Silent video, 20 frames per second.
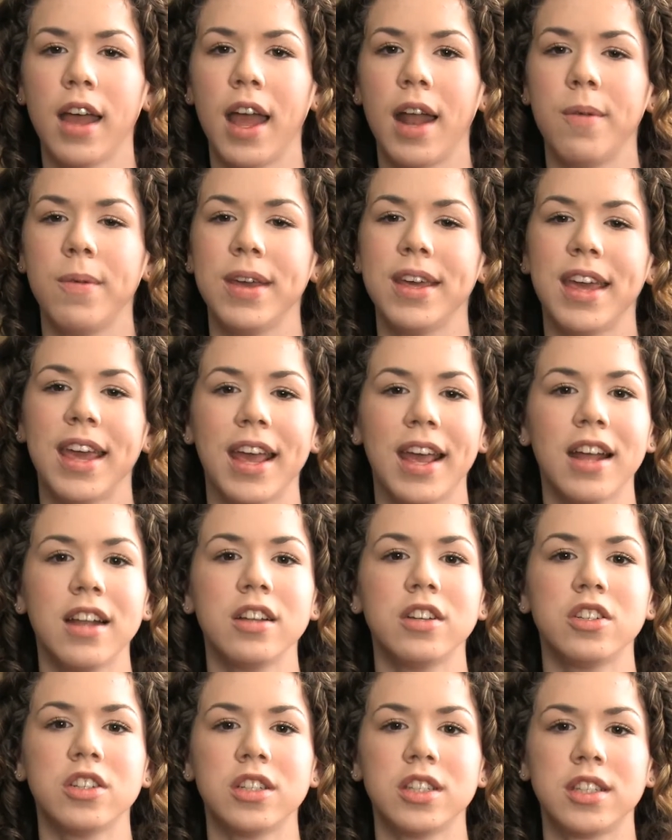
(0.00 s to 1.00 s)
and we
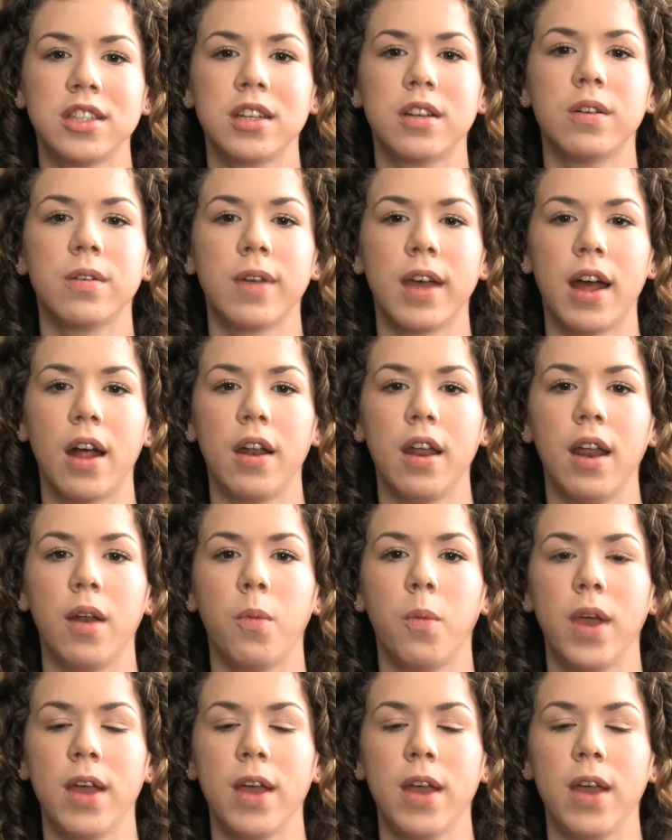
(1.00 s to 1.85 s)
can't just sit around and